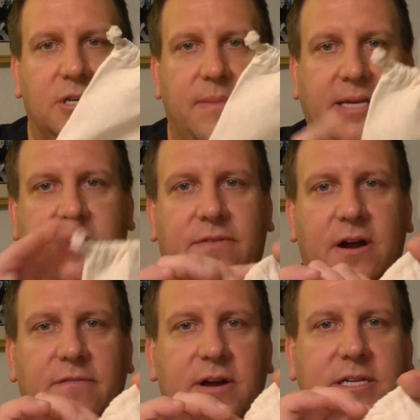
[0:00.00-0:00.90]
it makes it
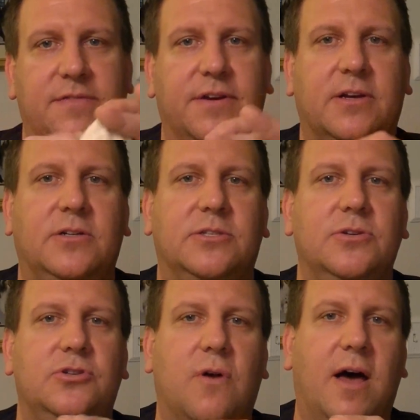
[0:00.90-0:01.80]
very, very difficult to
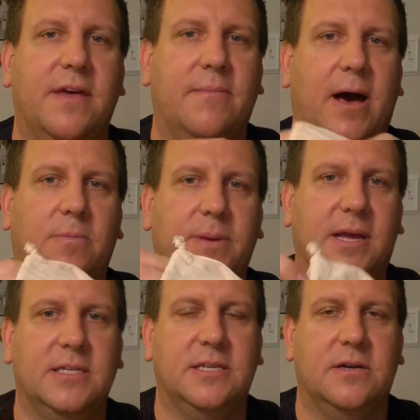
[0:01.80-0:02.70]
draw them out
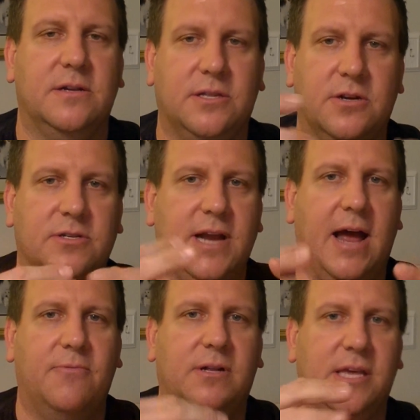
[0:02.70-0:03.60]
because there's
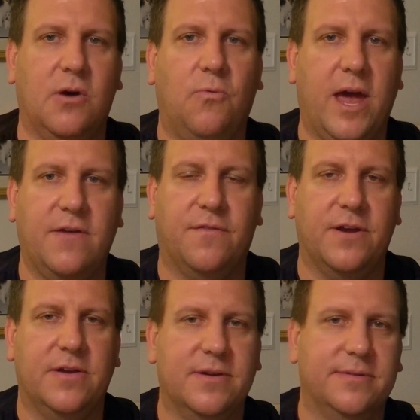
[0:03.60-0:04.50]
not really a way for
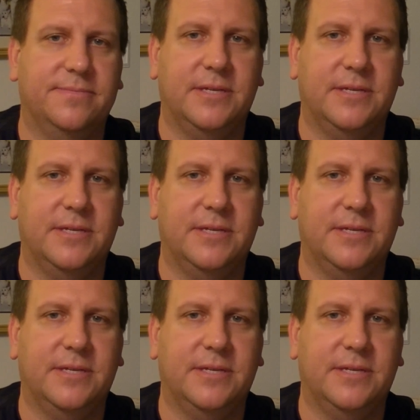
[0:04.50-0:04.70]
you